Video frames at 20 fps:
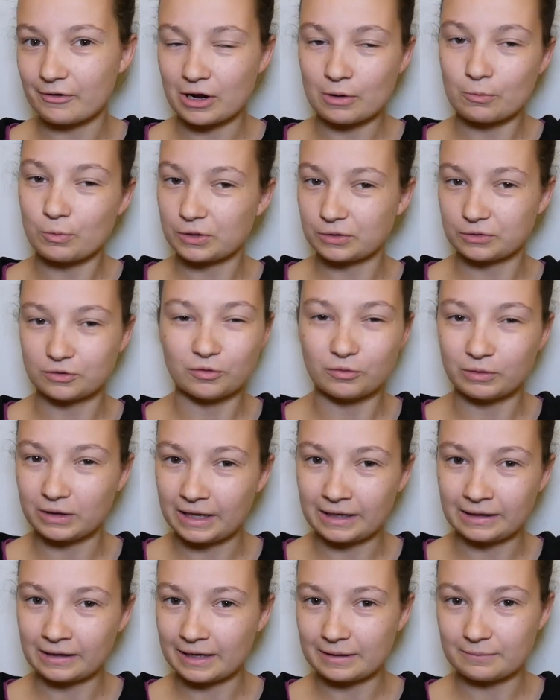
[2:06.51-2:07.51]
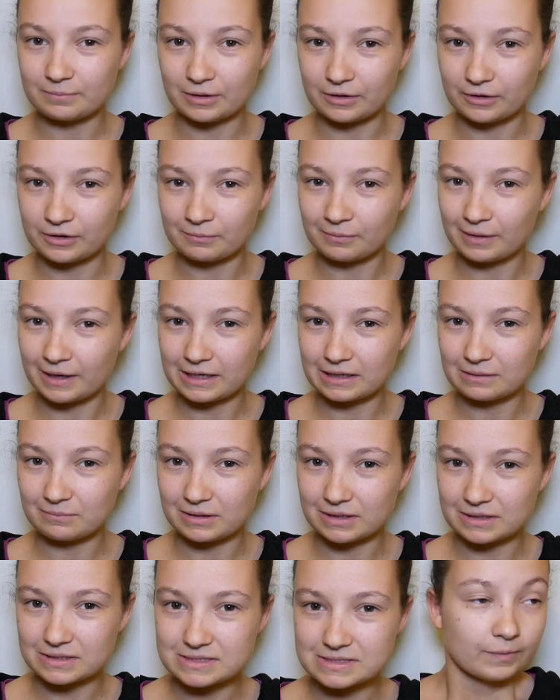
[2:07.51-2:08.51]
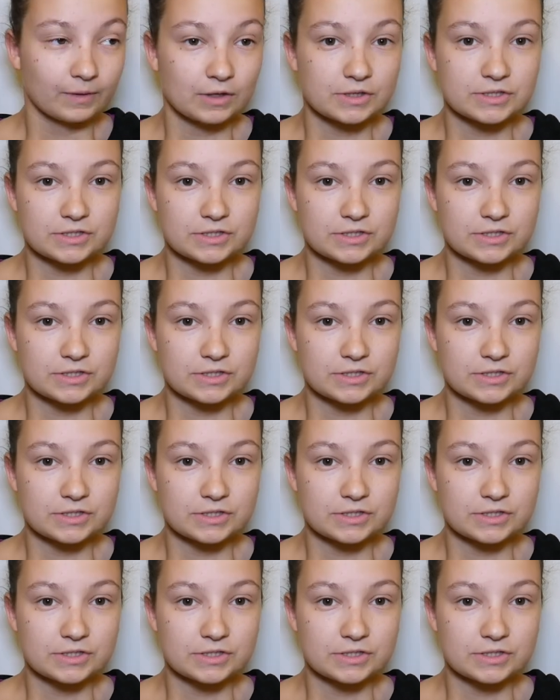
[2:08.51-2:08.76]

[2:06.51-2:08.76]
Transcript: and I wouldn't call it a light period by any means.